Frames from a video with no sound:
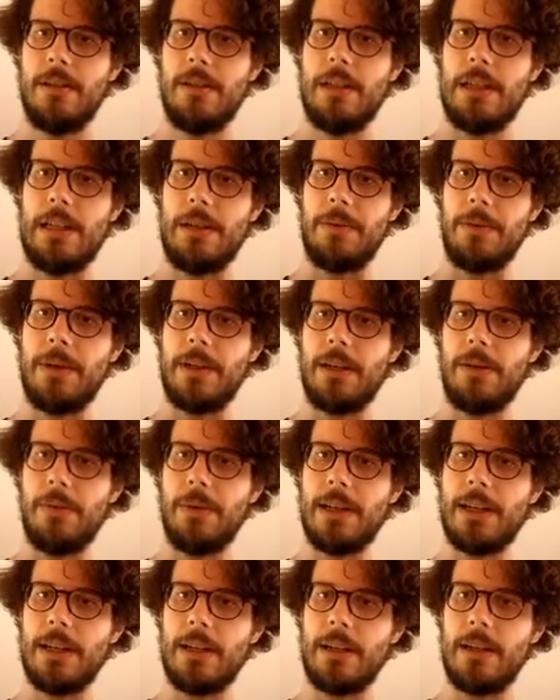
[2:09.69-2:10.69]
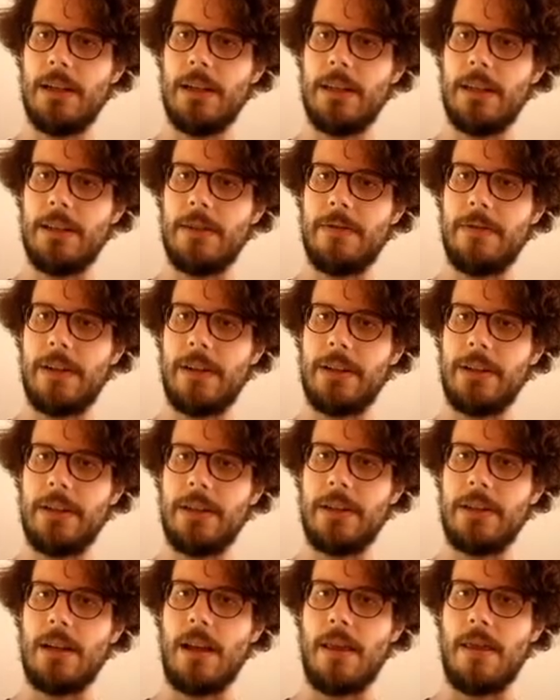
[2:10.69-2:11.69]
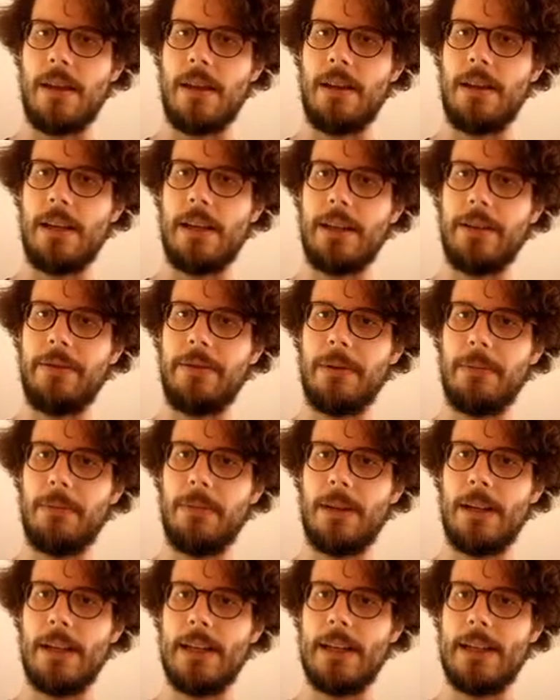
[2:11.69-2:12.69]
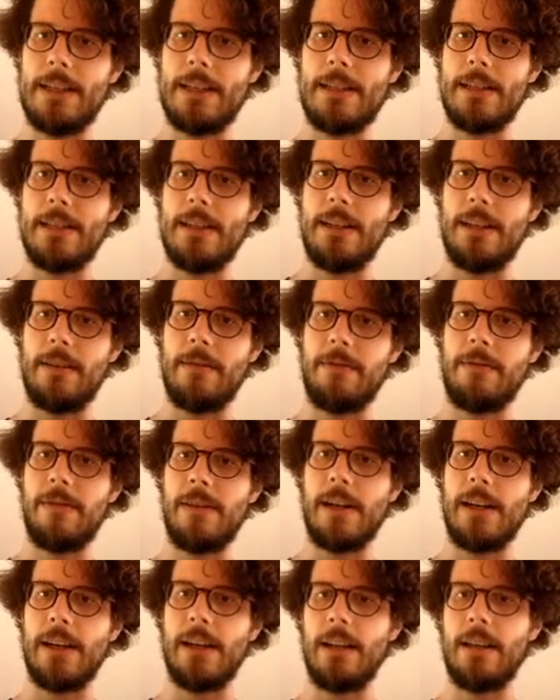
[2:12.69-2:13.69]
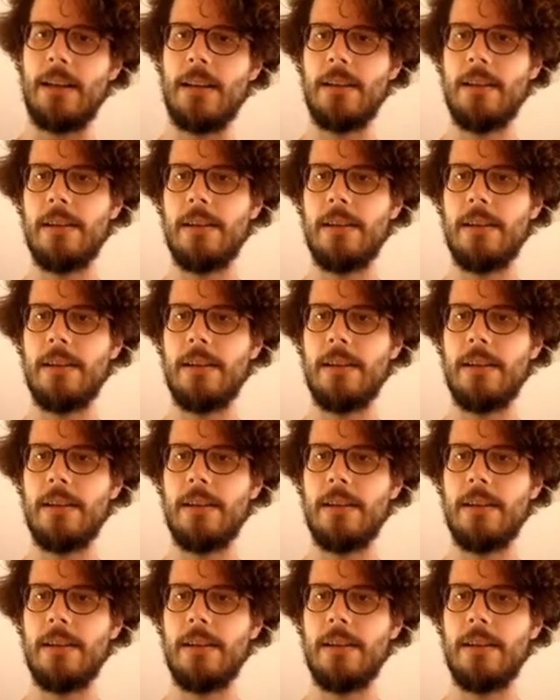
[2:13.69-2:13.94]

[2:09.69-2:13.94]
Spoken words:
and we can call this function something like replace in file.